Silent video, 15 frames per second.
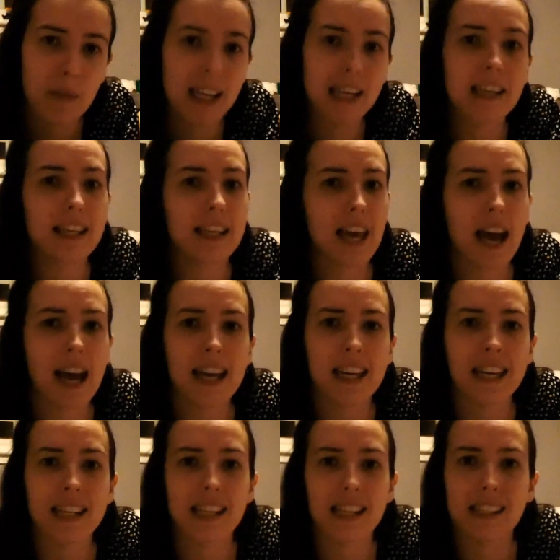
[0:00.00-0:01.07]
I mean, yeah,
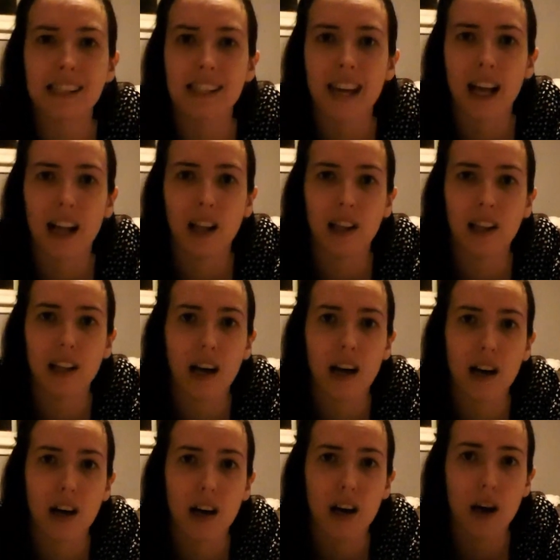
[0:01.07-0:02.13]
he does kill
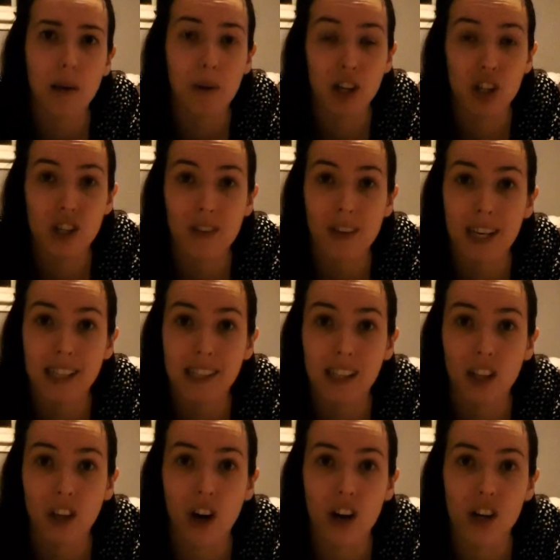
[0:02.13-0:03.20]
a bunch of
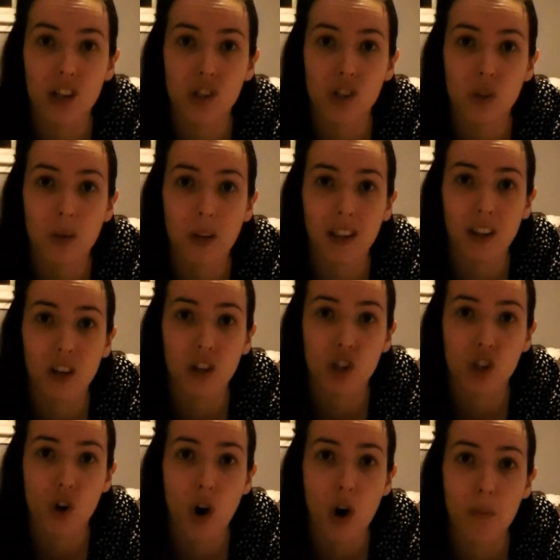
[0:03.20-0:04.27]
innocent guards doing their
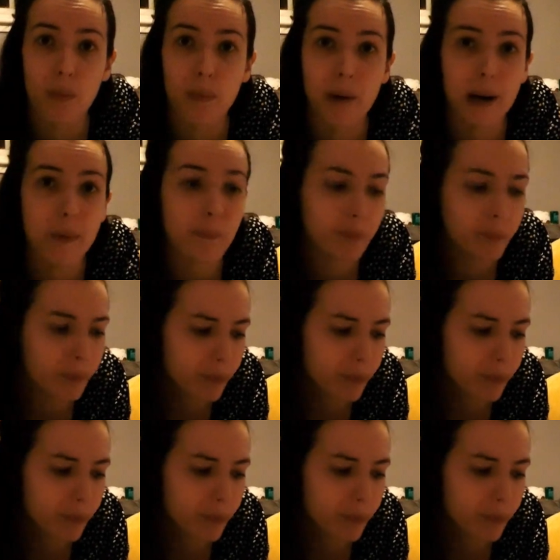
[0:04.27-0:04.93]
job, but